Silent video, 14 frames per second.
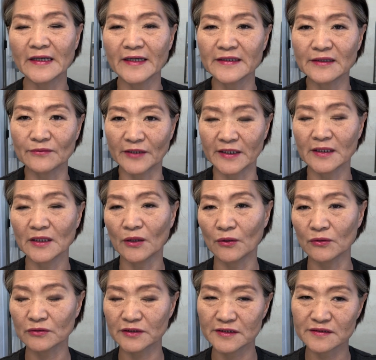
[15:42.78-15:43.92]
Anyway,
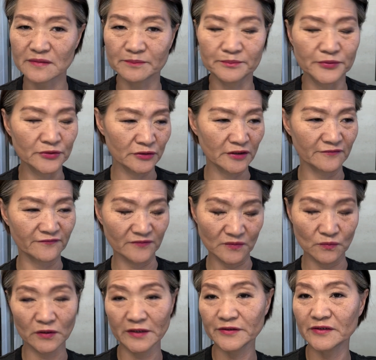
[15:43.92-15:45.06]
all these beautiful,
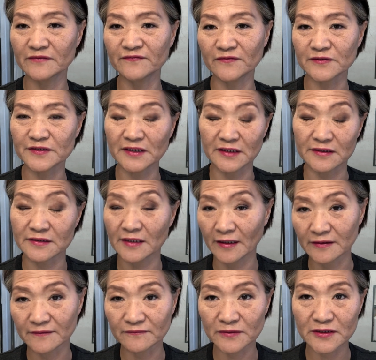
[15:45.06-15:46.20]
wonderful things,
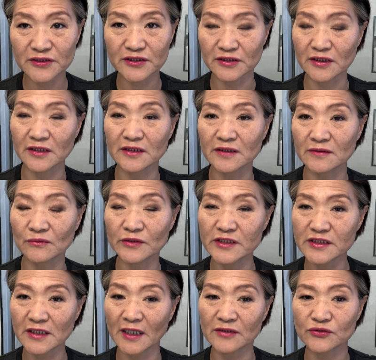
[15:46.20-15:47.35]
and
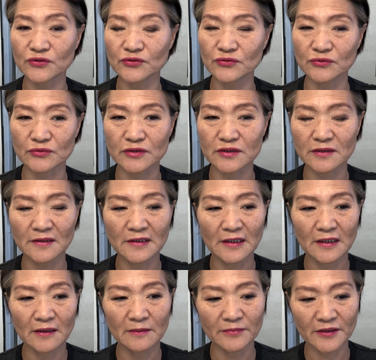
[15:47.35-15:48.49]
which are truths,
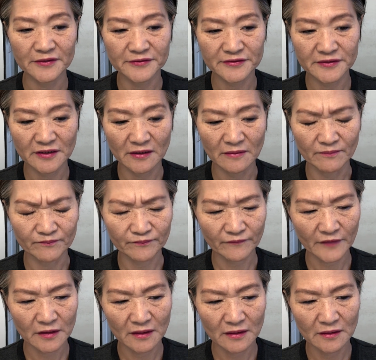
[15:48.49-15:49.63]
but
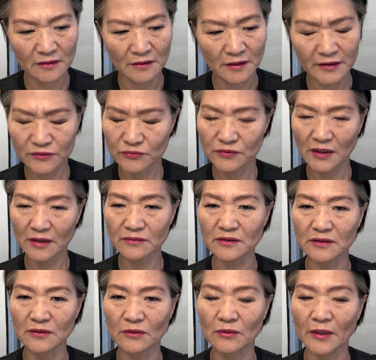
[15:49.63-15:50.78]
I do not
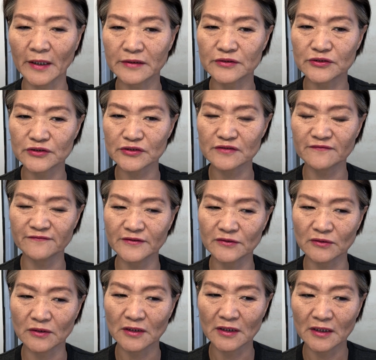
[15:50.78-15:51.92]
know. I just
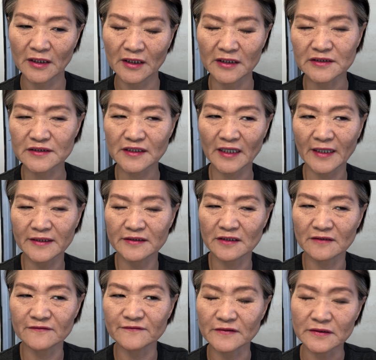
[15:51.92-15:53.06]
feel it's kind
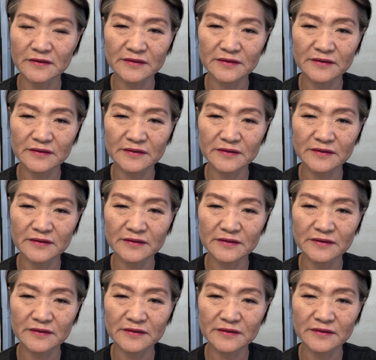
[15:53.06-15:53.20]
of